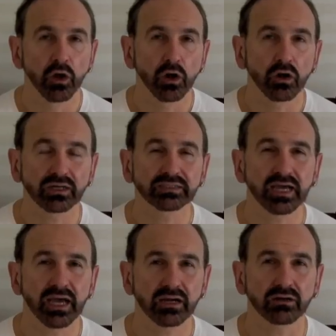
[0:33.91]
Her
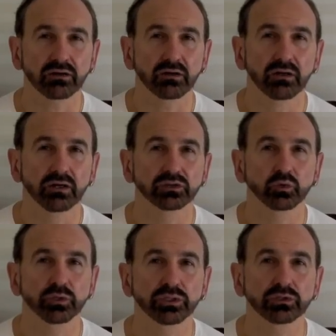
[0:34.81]
attacker, a
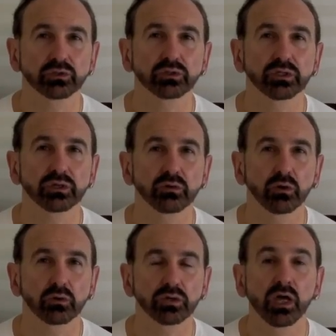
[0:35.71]

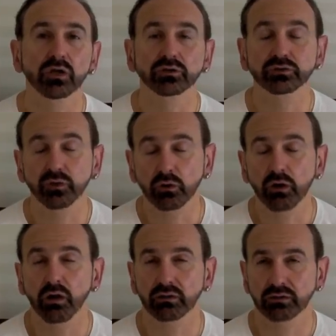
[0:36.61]
22-year-old
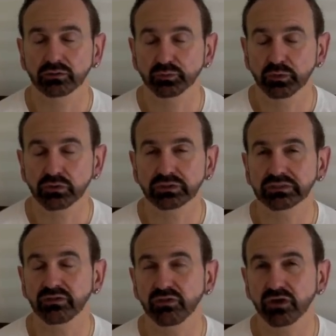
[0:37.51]
so-called
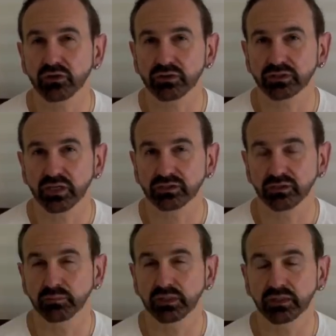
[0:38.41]
conspiracy theorist, as
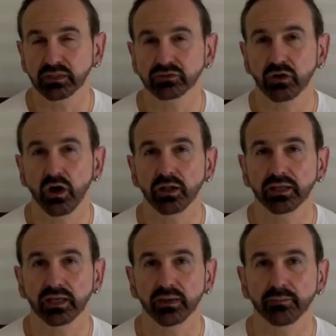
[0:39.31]
the media is
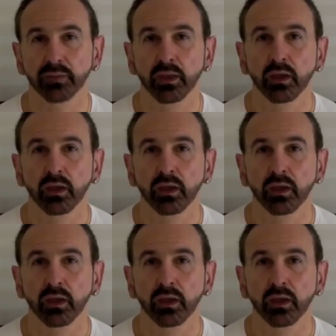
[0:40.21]
calling him,